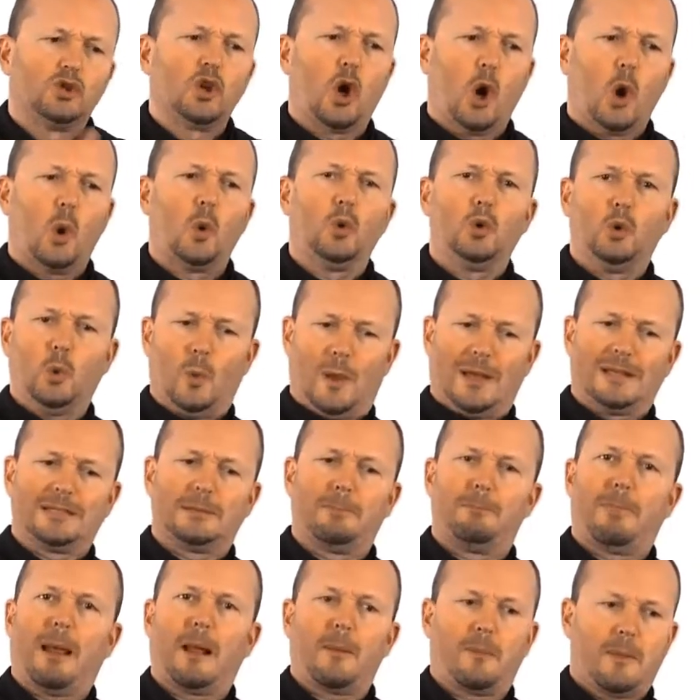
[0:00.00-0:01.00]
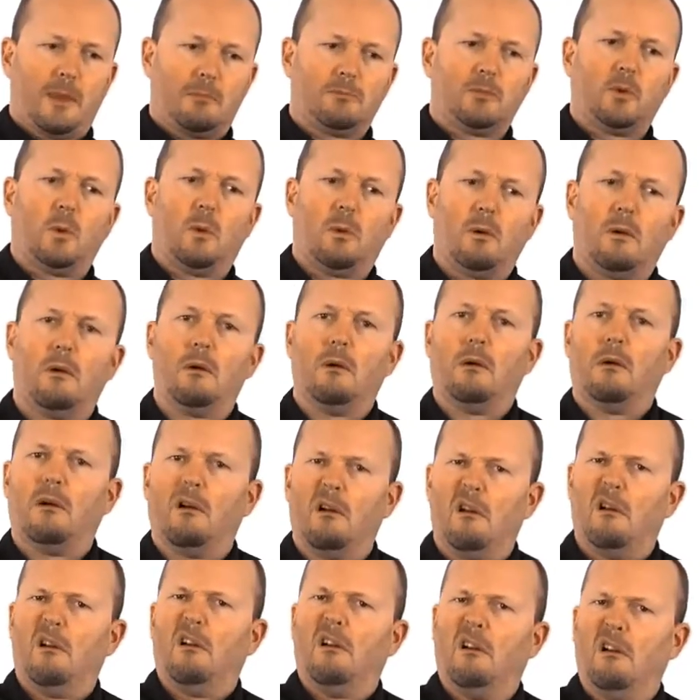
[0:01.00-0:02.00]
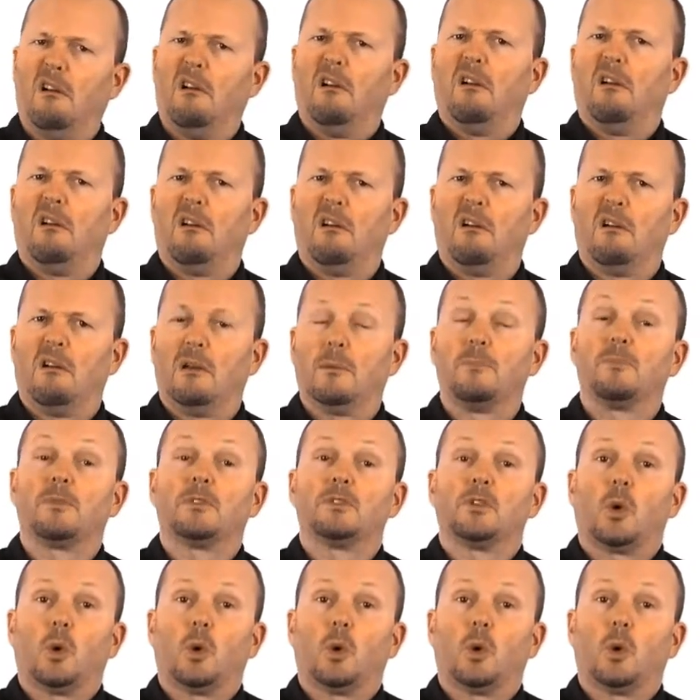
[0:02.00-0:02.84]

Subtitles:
So you can do that with your pacing of language,